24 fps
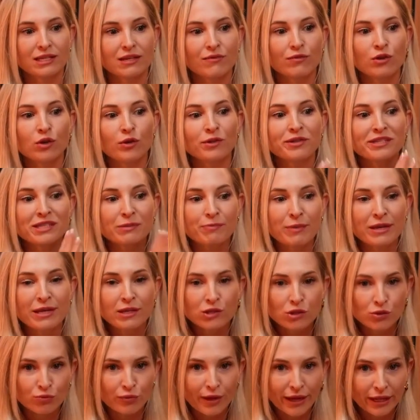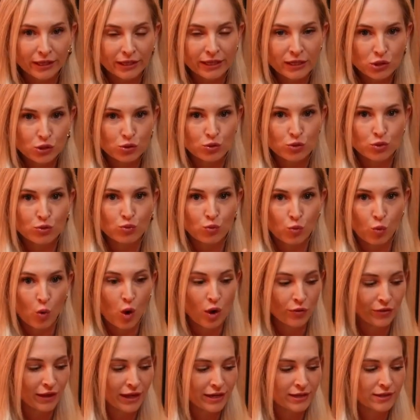If you don't speak directly to
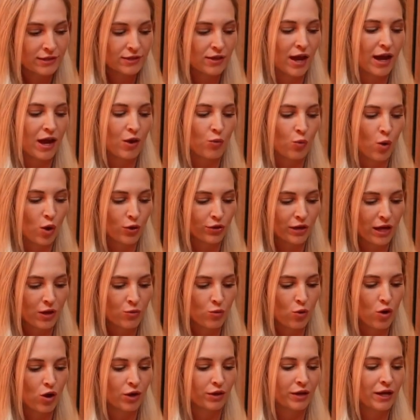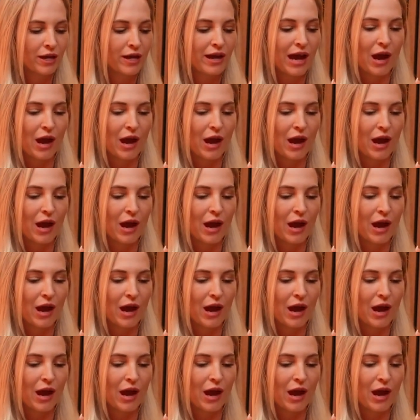what they desire, what they want,